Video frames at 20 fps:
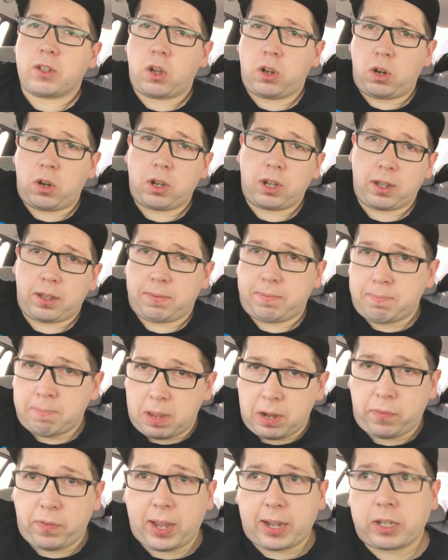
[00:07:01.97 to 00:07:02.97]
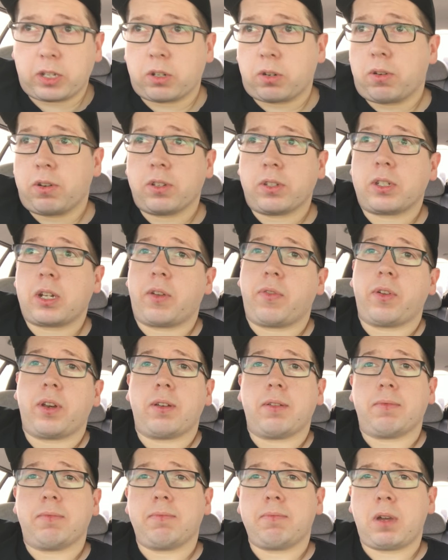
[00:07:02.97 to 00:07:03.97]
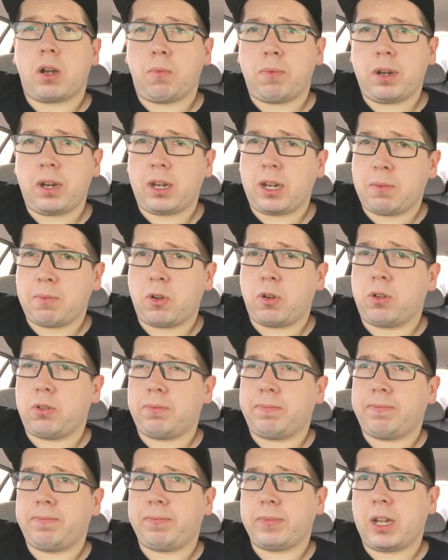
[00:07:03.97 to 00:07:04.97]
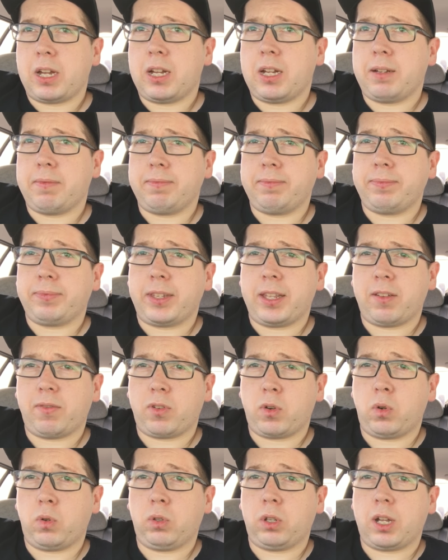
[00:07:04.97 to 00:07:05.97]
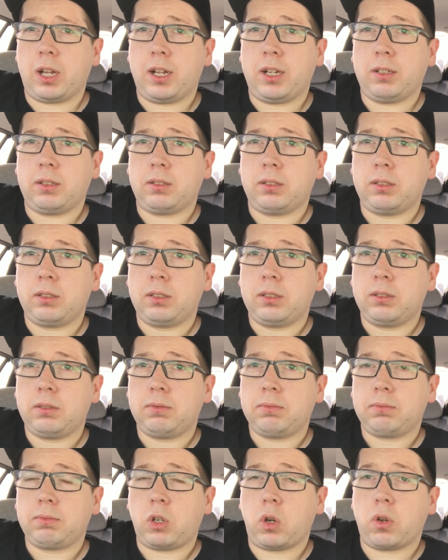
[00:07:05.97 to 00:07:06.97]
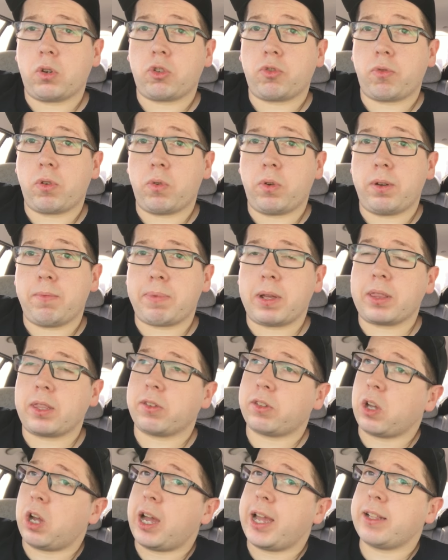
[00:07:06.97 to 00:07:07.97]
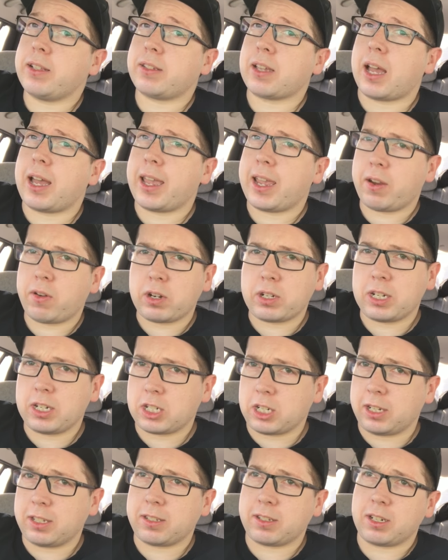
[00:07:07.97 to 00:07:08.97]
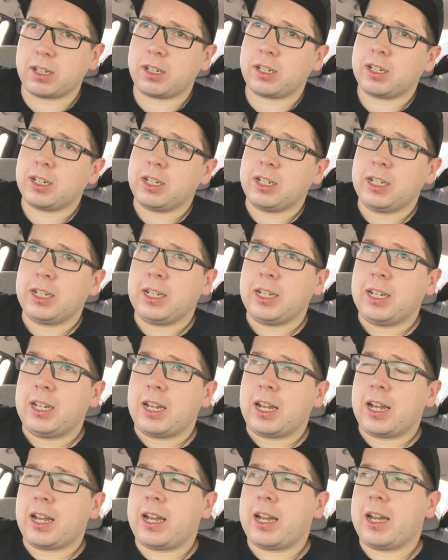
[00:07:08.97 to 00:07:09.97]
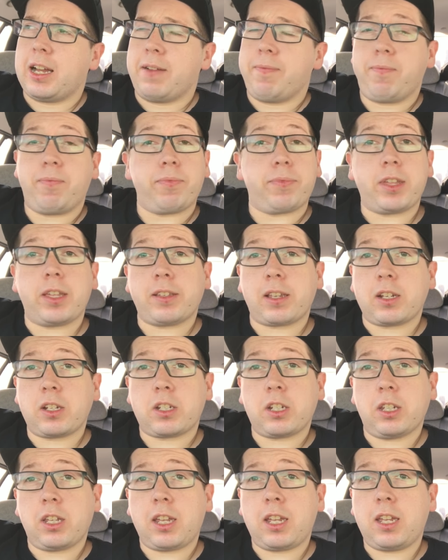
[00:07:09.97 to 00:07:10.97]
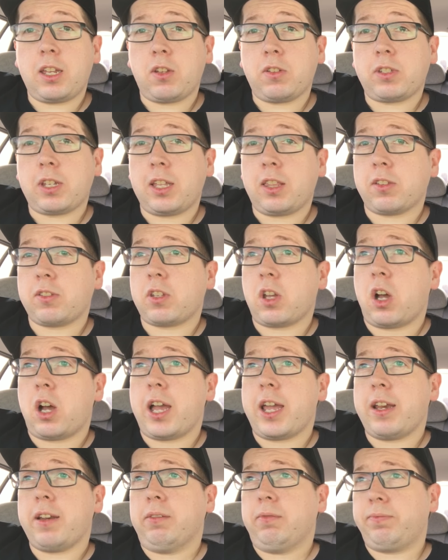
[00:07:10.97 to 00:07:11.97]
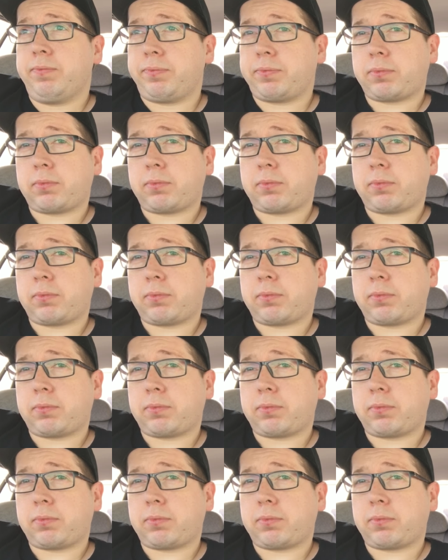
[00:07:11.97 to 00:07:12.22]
no longer manufacture and stuff in Melbourne anymore, they've all gone to ruin, but the signs are heritage listed. There's actually, you see the sign